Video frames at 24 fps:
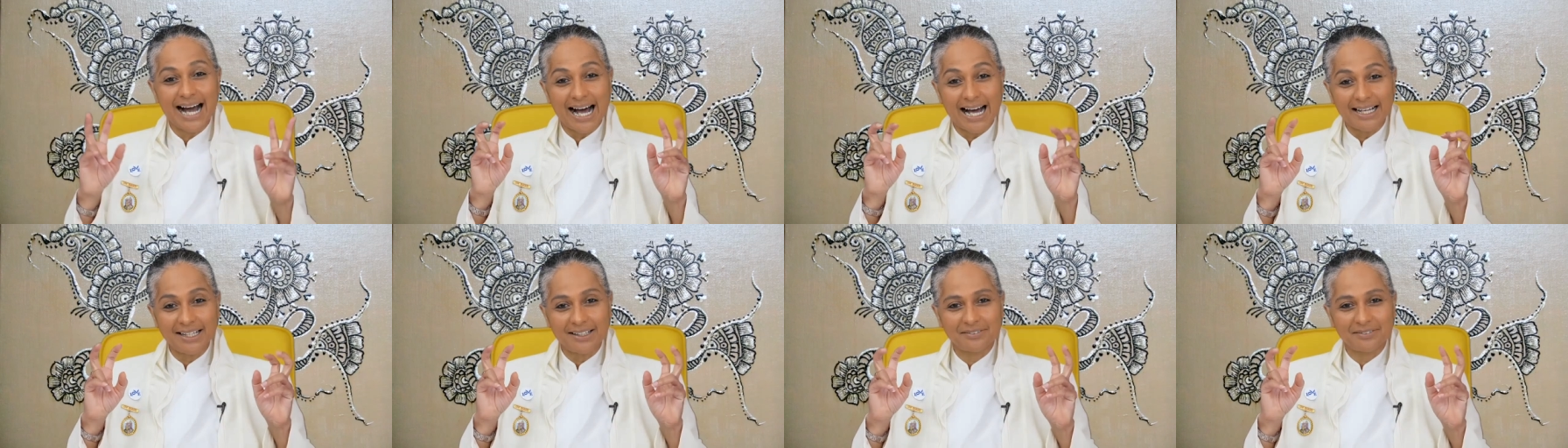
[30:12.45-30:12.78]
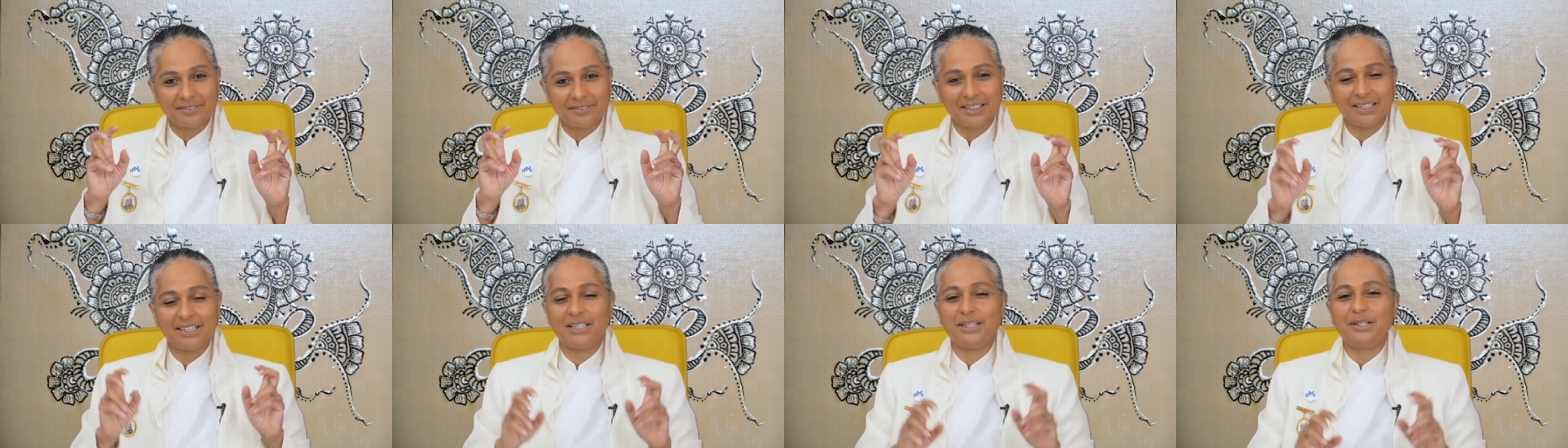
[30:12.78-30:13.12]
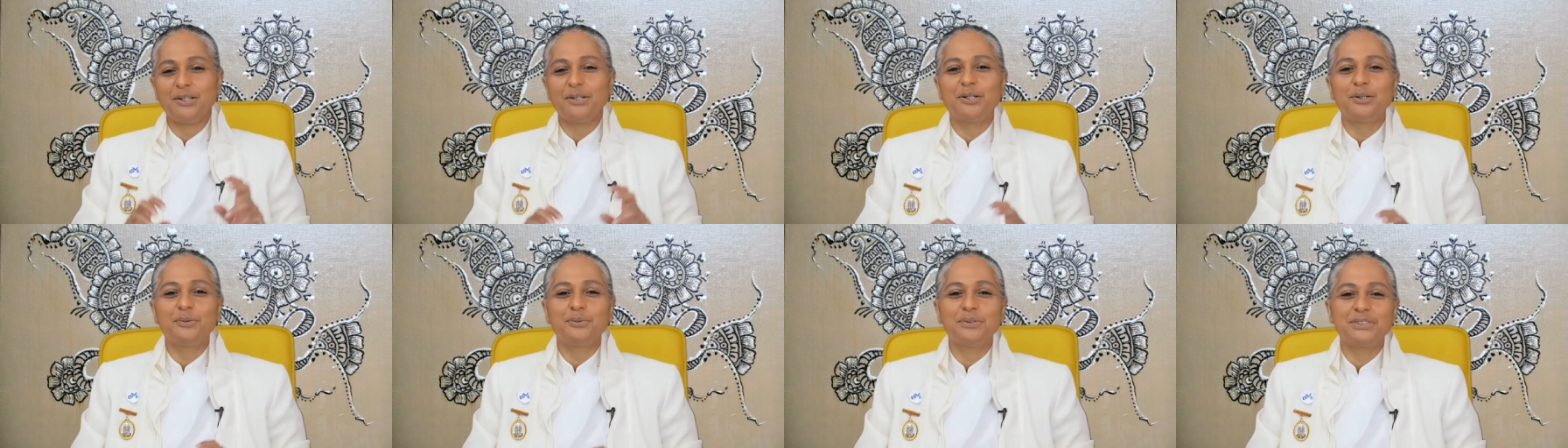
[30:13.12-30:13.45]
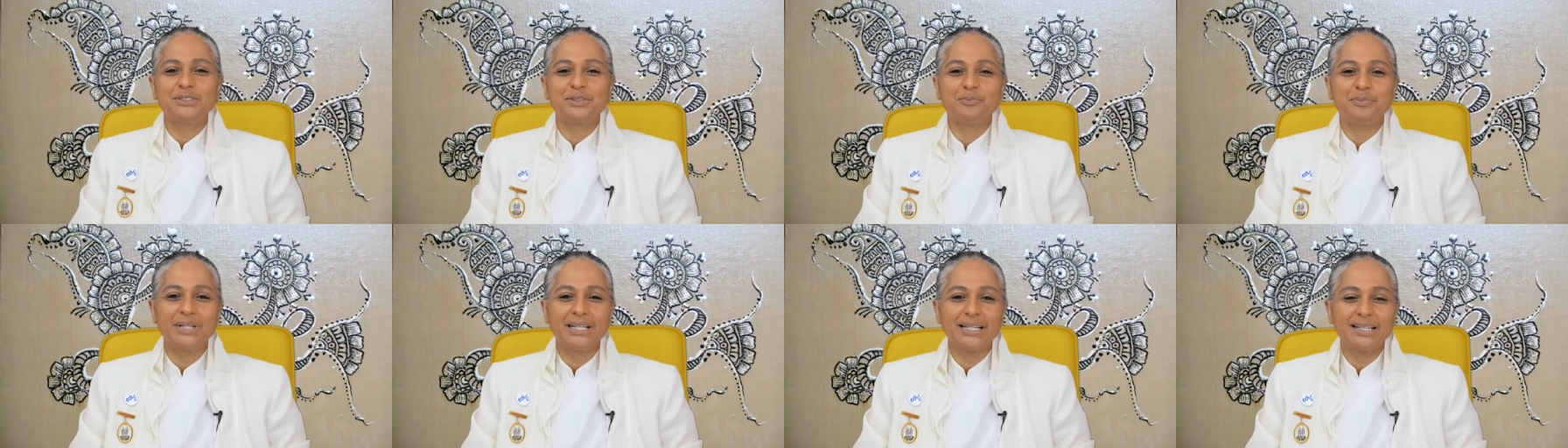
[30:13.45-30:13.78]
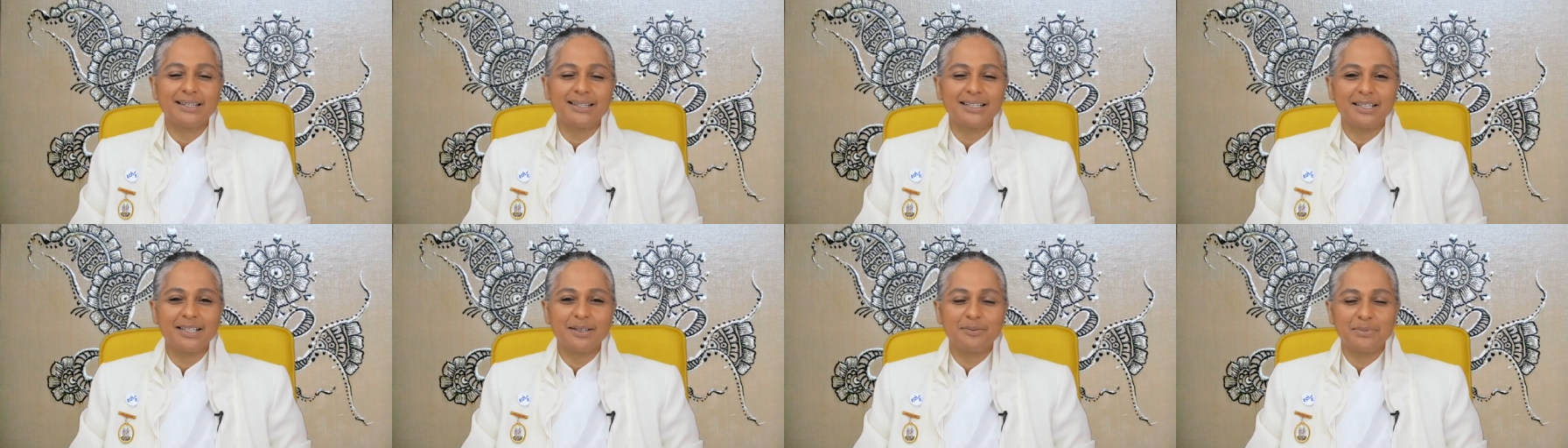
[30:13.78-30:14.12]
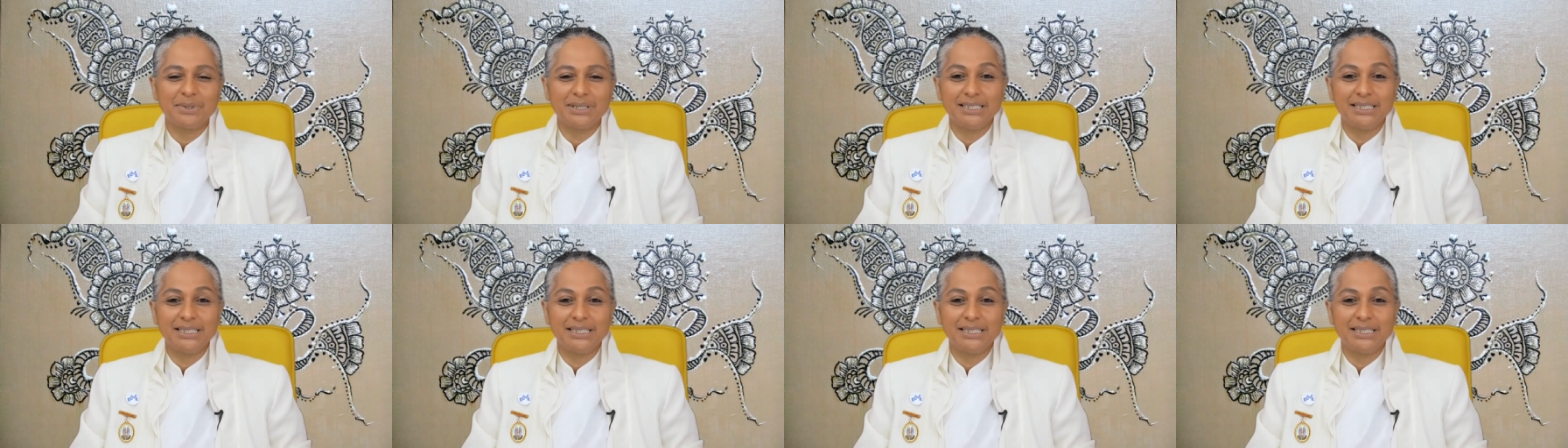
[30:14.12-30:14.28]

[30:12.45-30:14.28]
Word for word: eye of the ego was a big thing,